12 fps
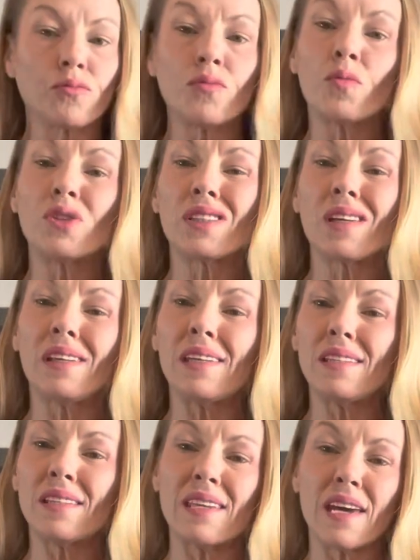which can lead
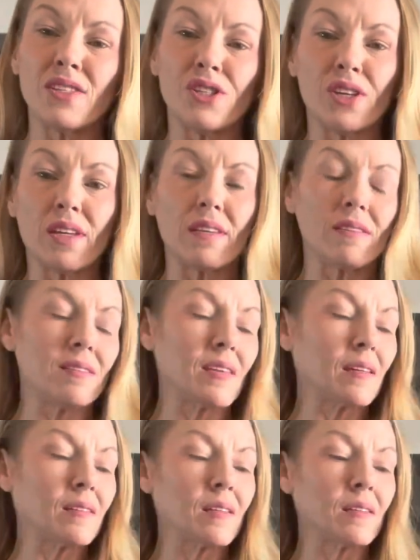to tension,
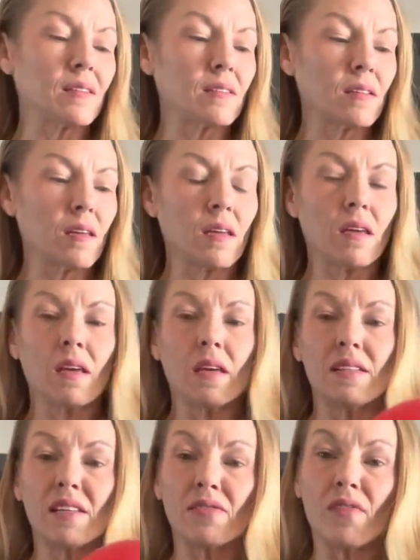sickness,
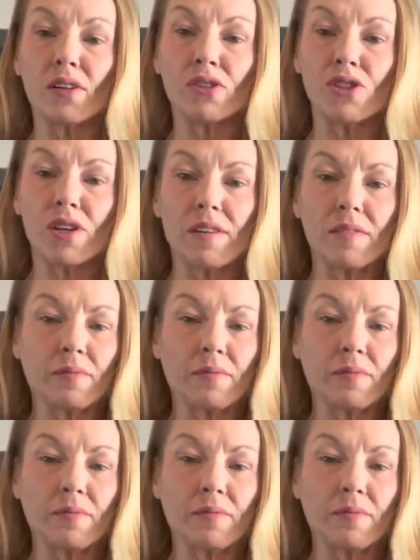dysfunction.